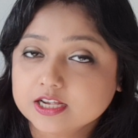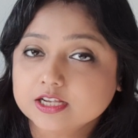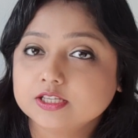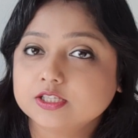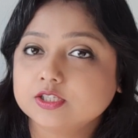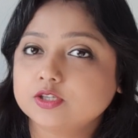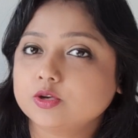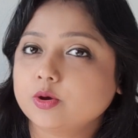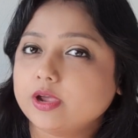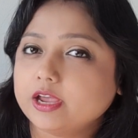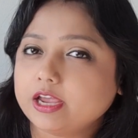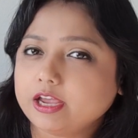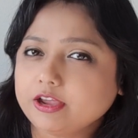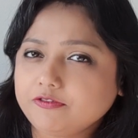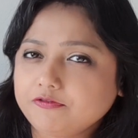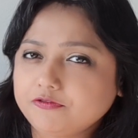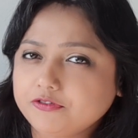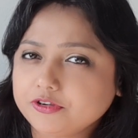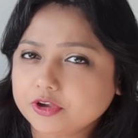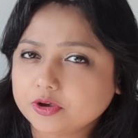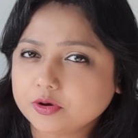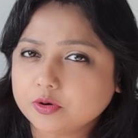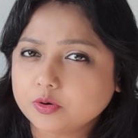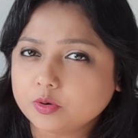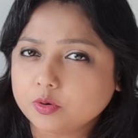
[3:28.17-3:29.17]
So if
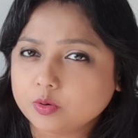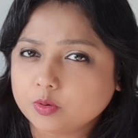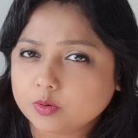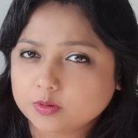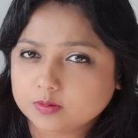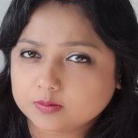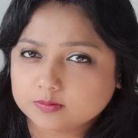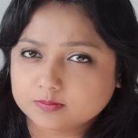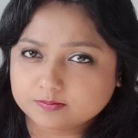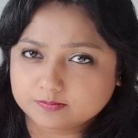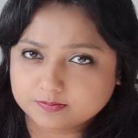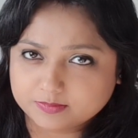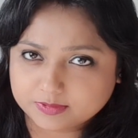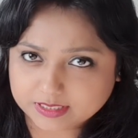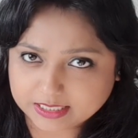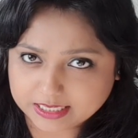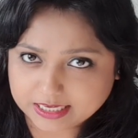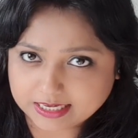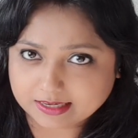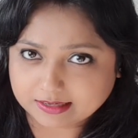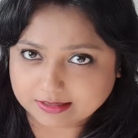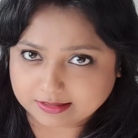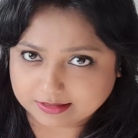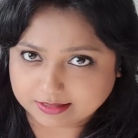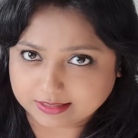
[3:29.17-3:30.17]
you see
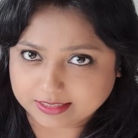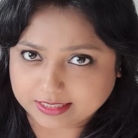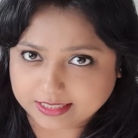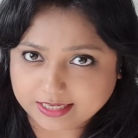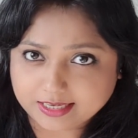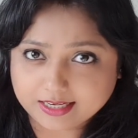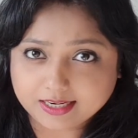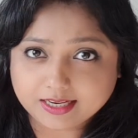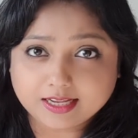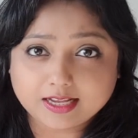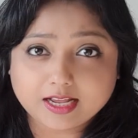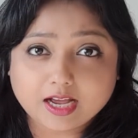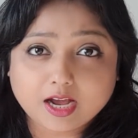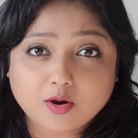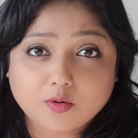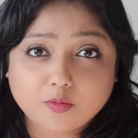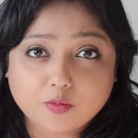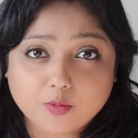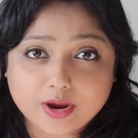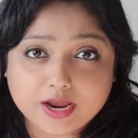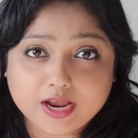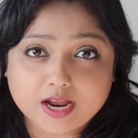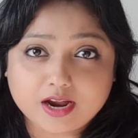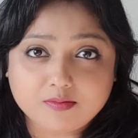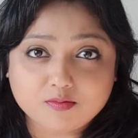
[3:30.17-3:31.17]
clearly,
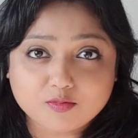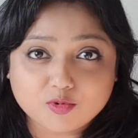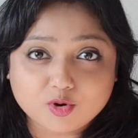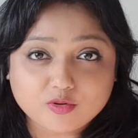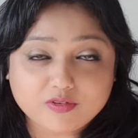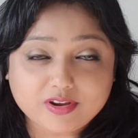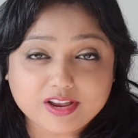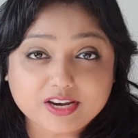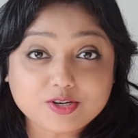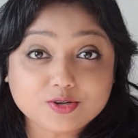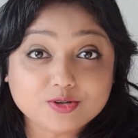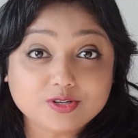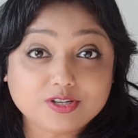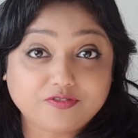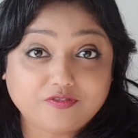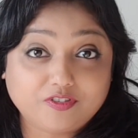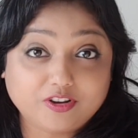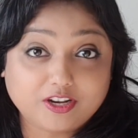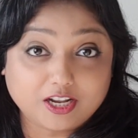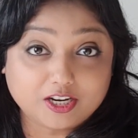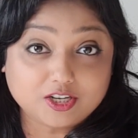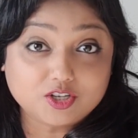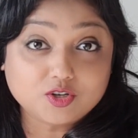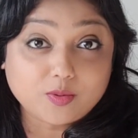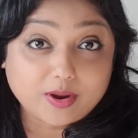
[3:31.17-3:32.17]
we are moving to
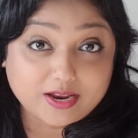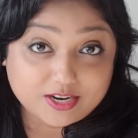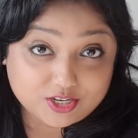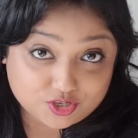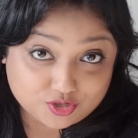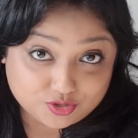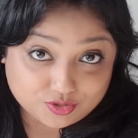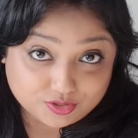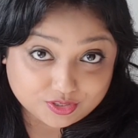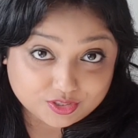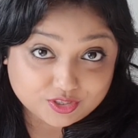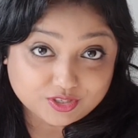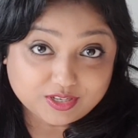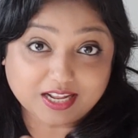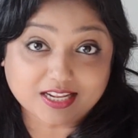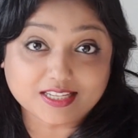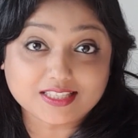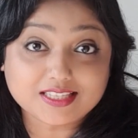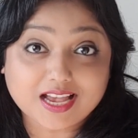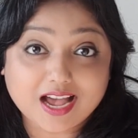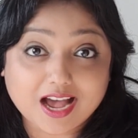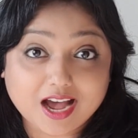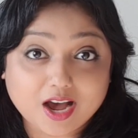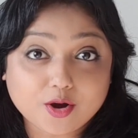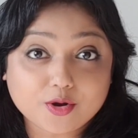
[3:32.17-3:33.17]
difficult questions. So that's
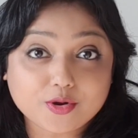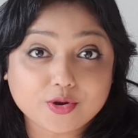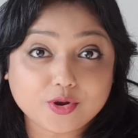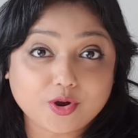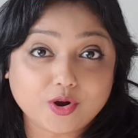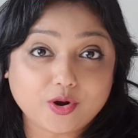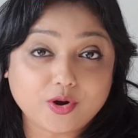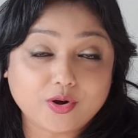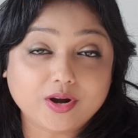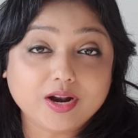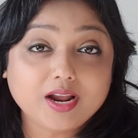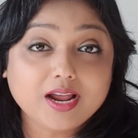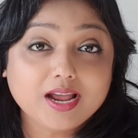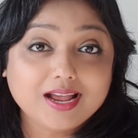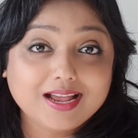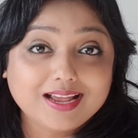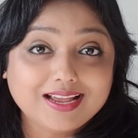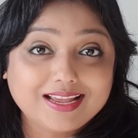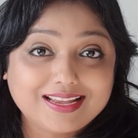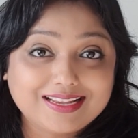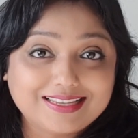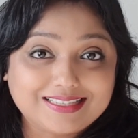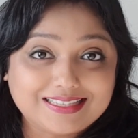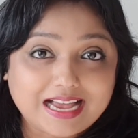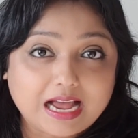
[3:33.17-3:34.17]
how your
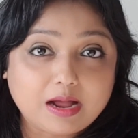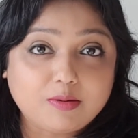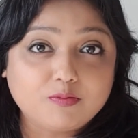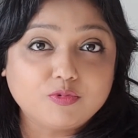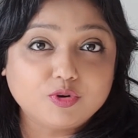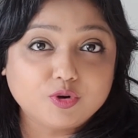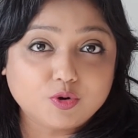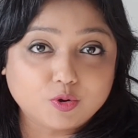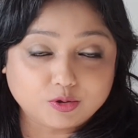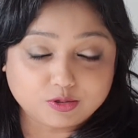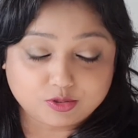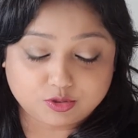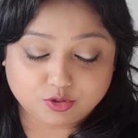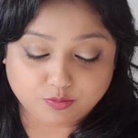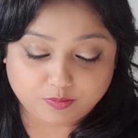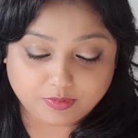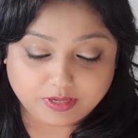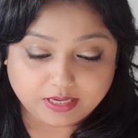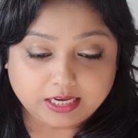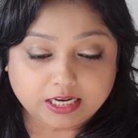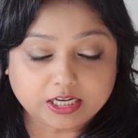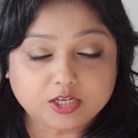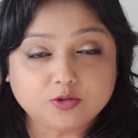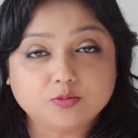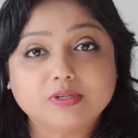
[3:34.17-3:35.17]
exam would also be.
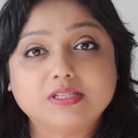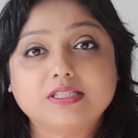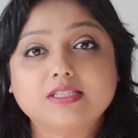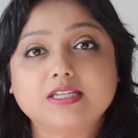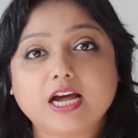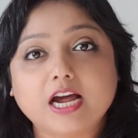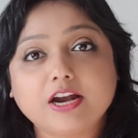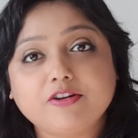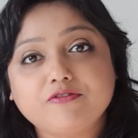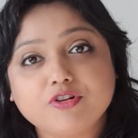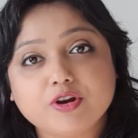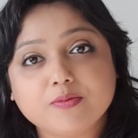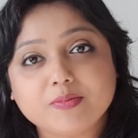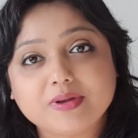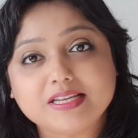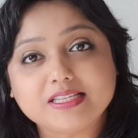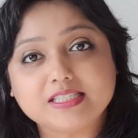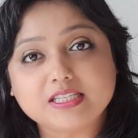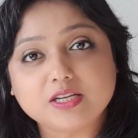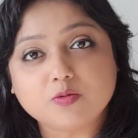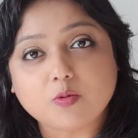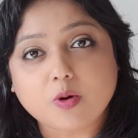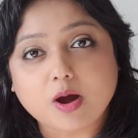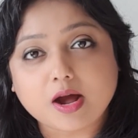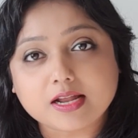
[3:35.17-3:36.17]
It will start from
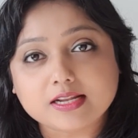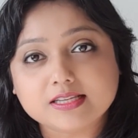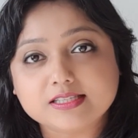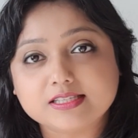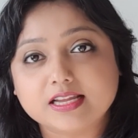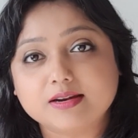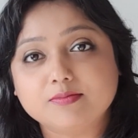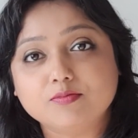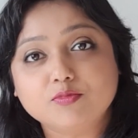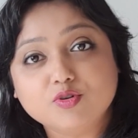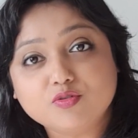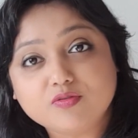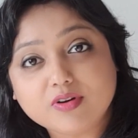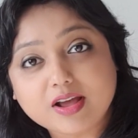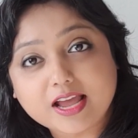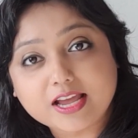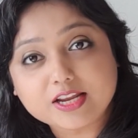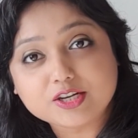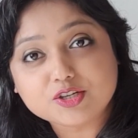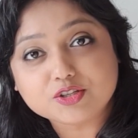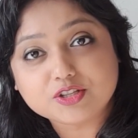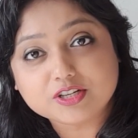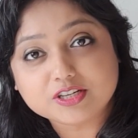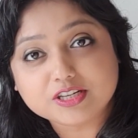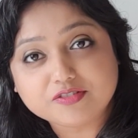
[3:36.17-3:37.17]
easy ones and move ahead
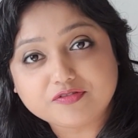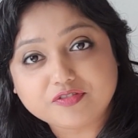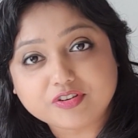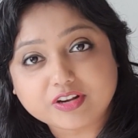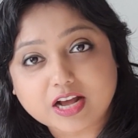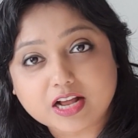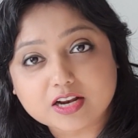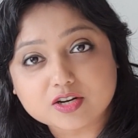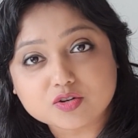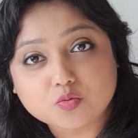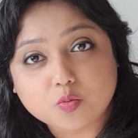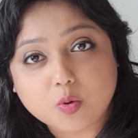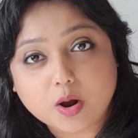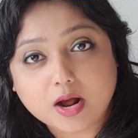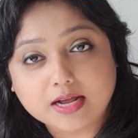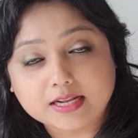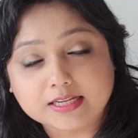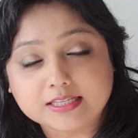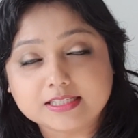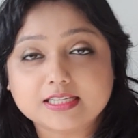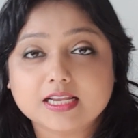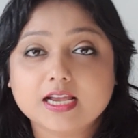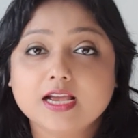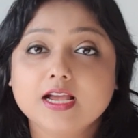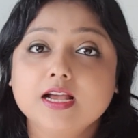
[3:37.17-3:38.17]
to the difficult
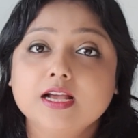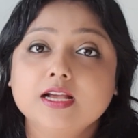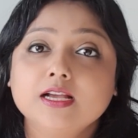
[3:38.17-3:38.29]
ones.